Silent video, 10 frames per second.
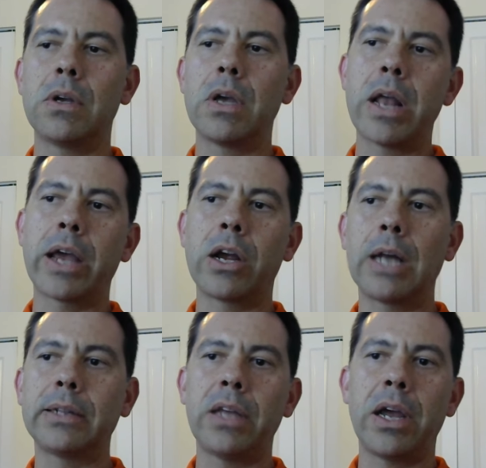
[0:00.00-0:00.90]
and I
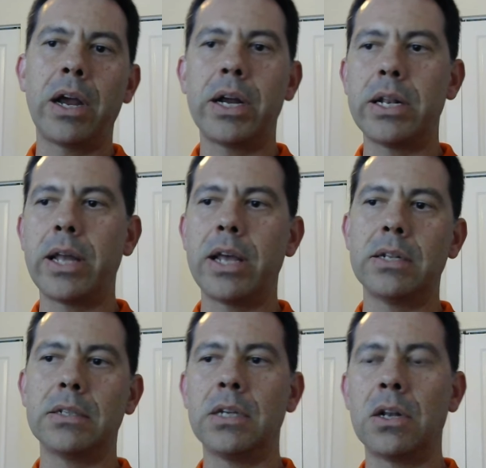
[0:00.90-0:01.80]
got there and then
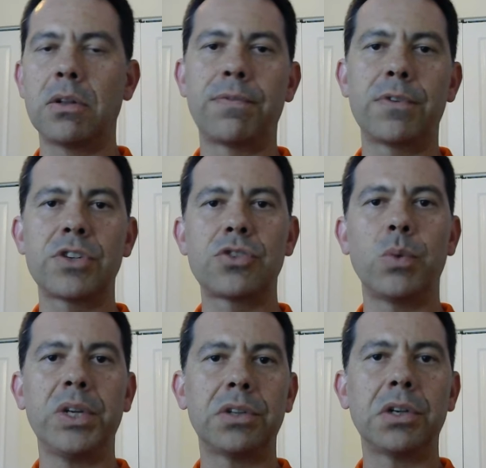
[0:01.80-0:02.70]
you know the first
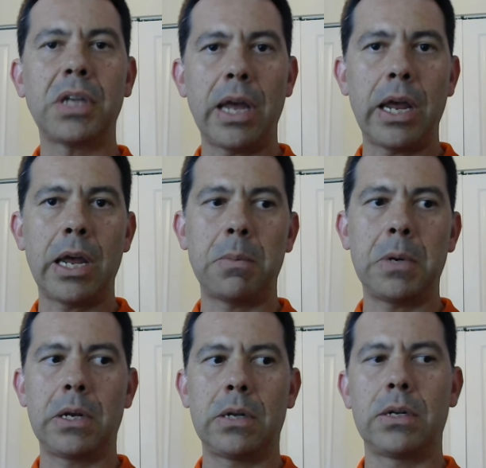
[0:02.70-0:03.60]
winter came
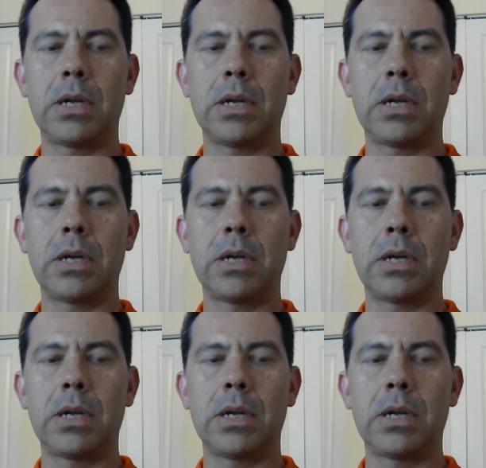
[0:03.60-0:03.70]
and